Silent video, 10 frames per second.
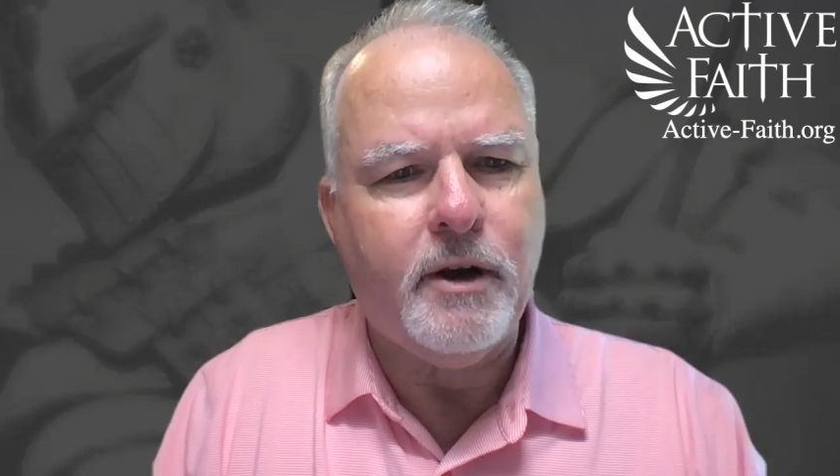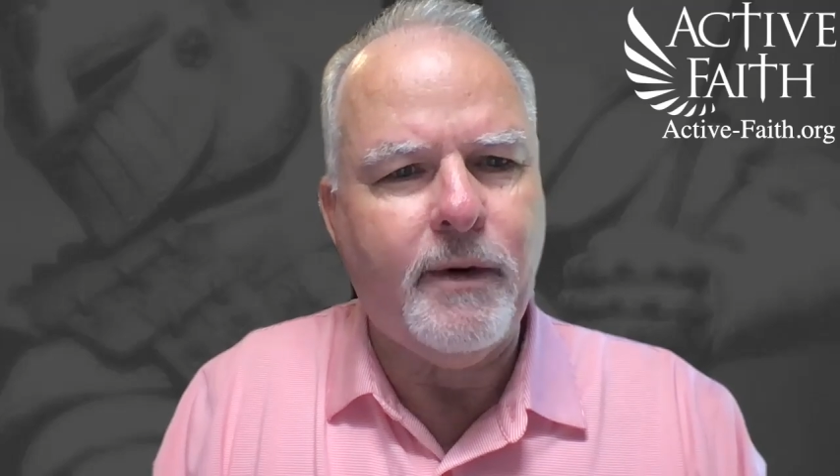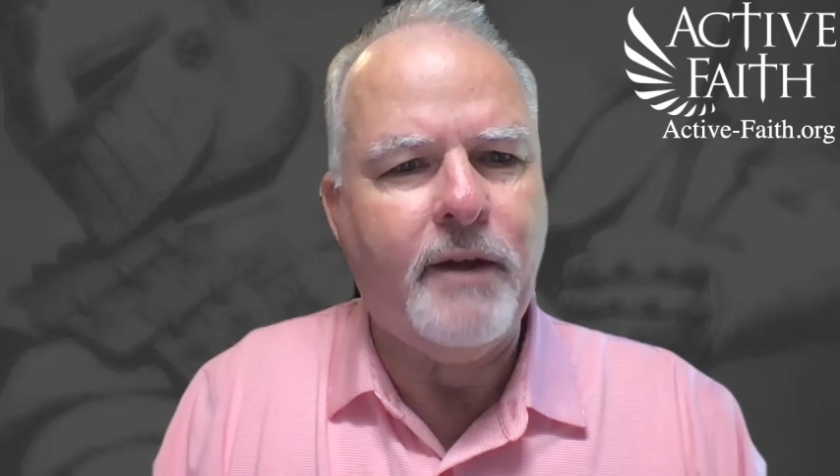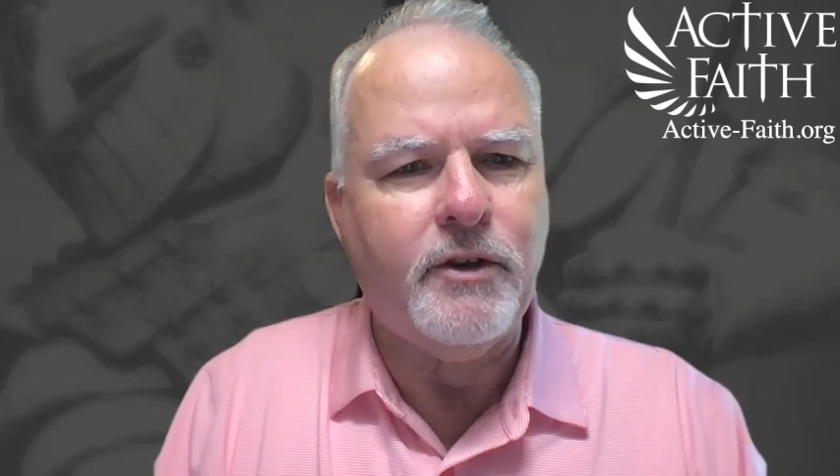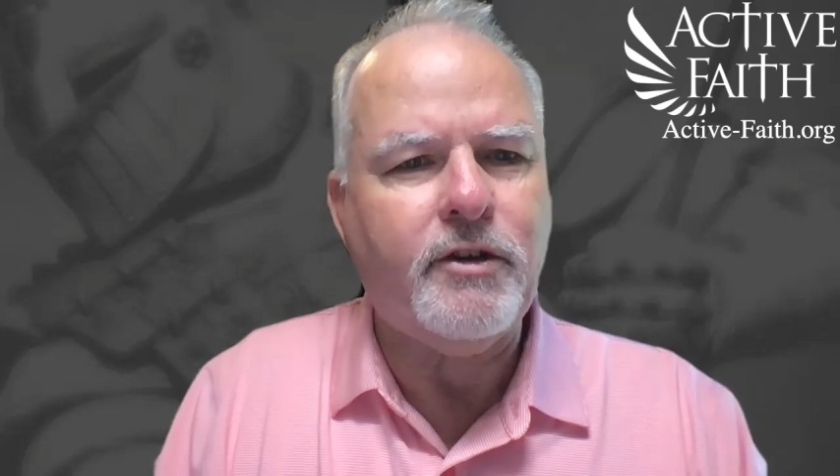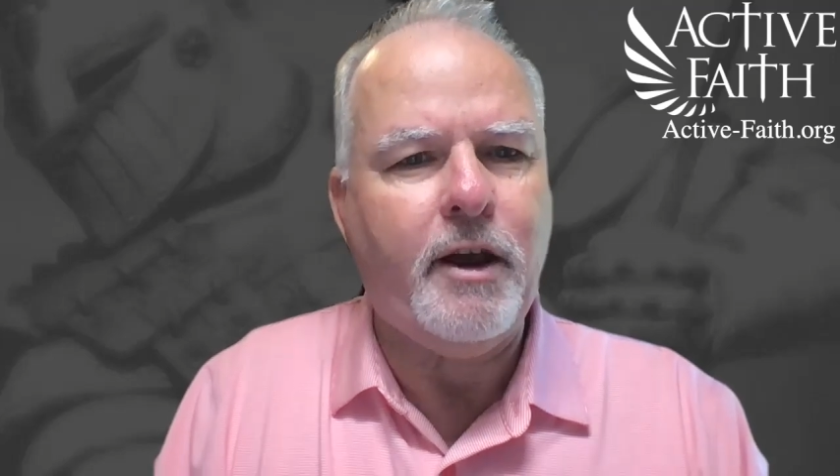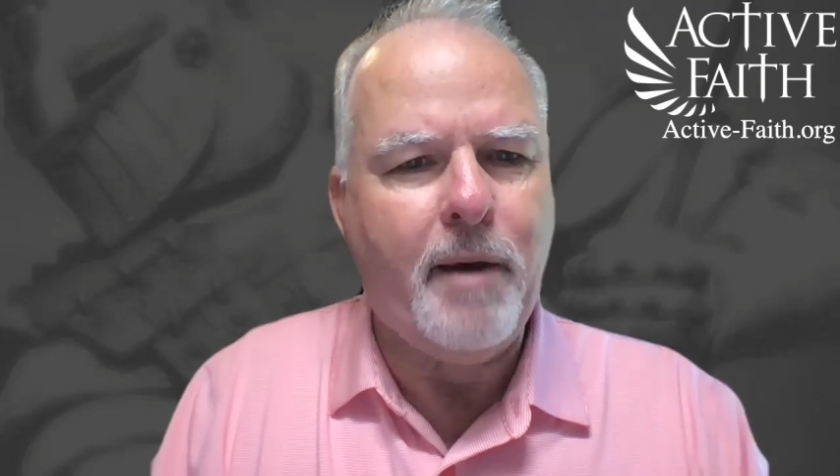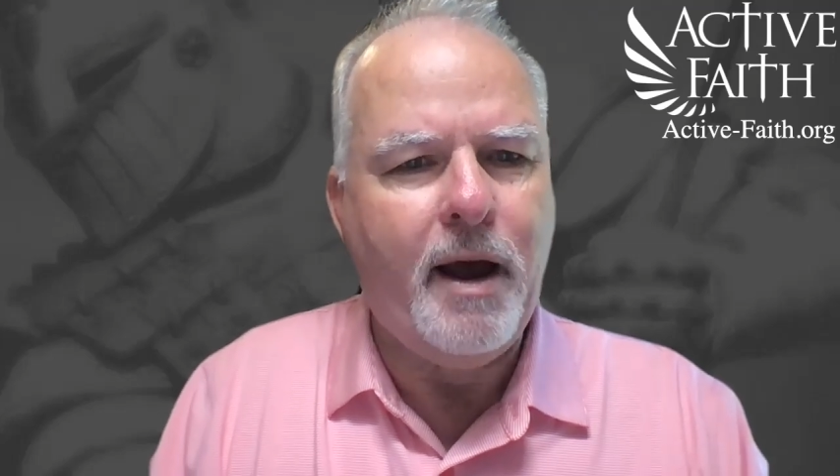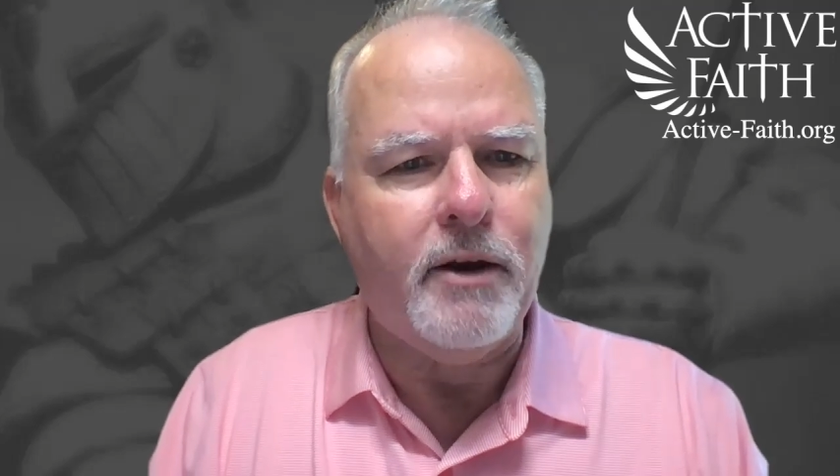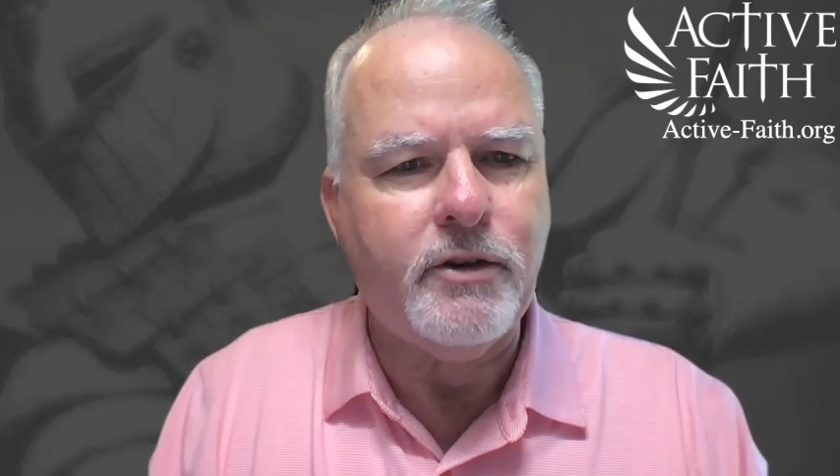around the
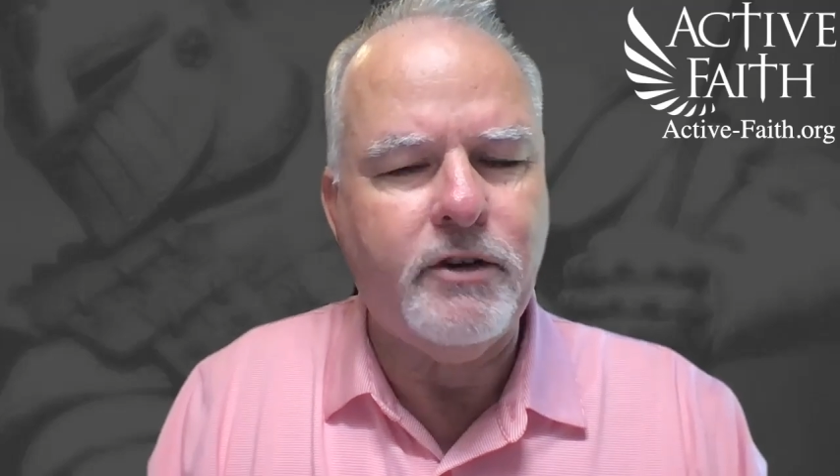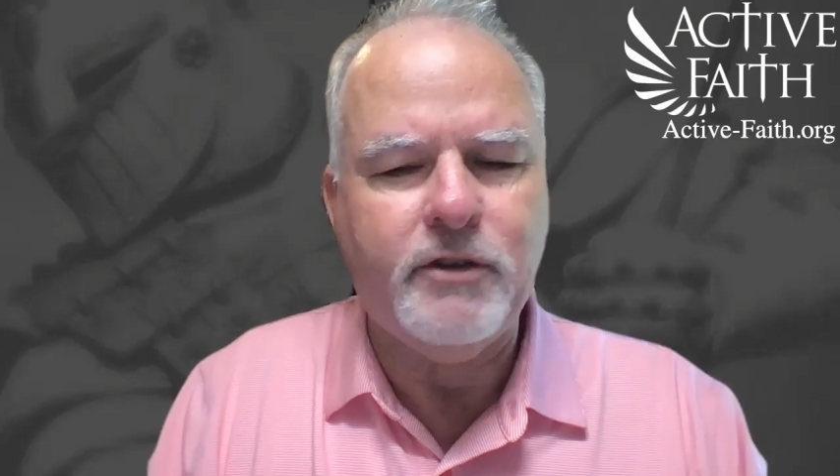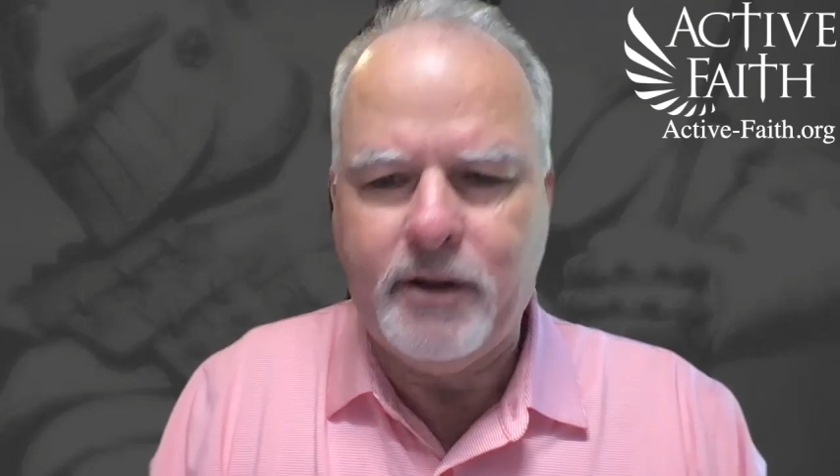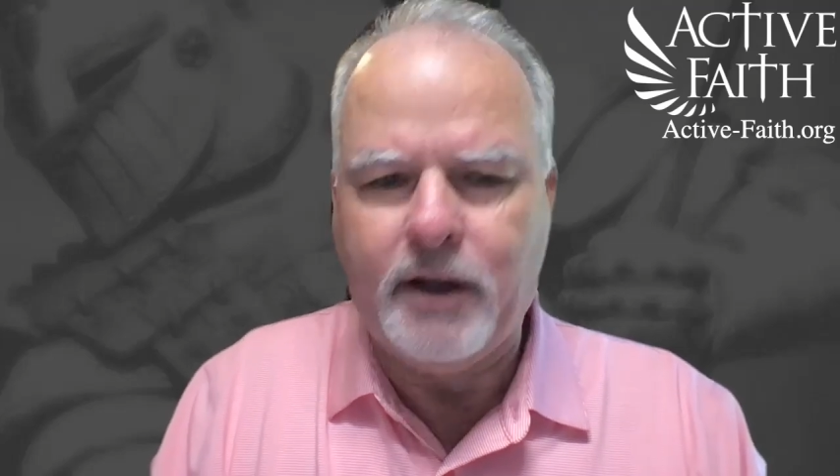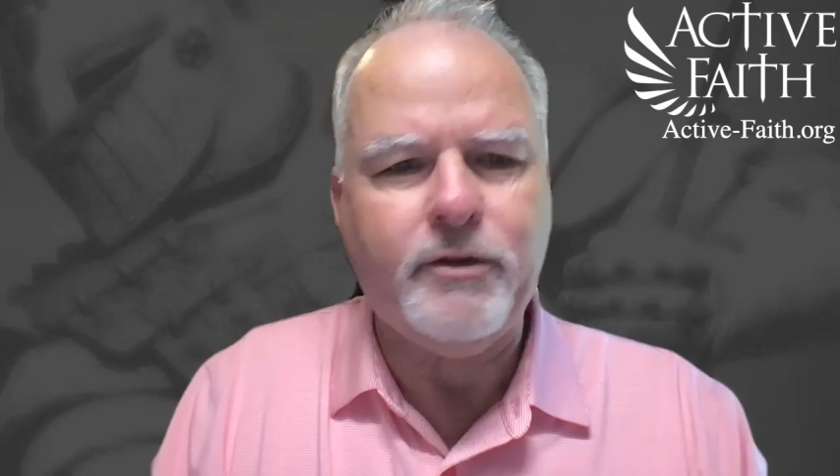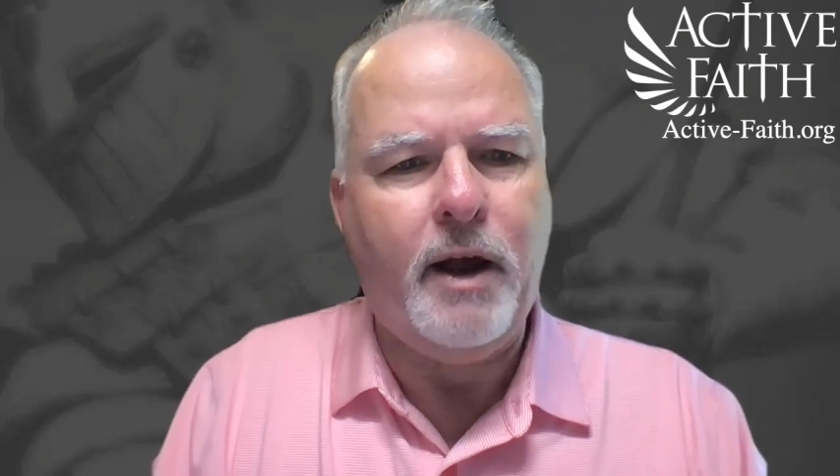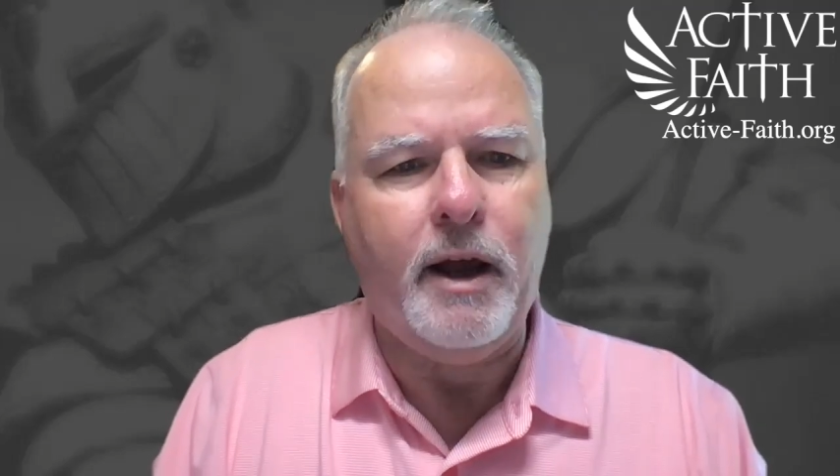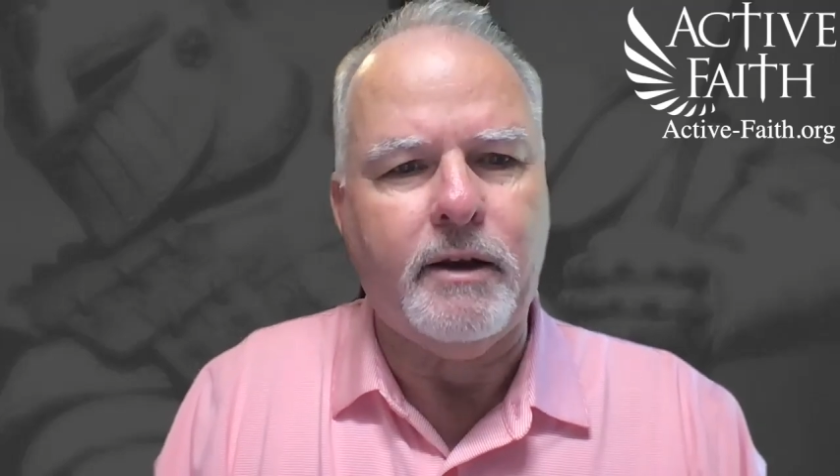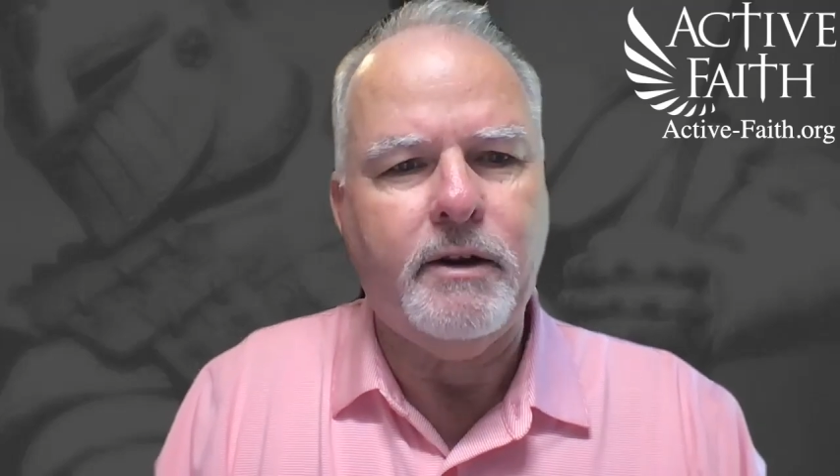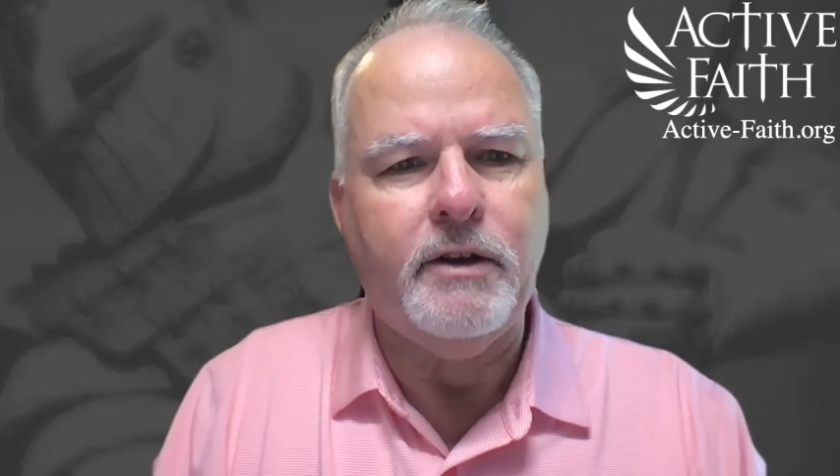same house. He said, That's right.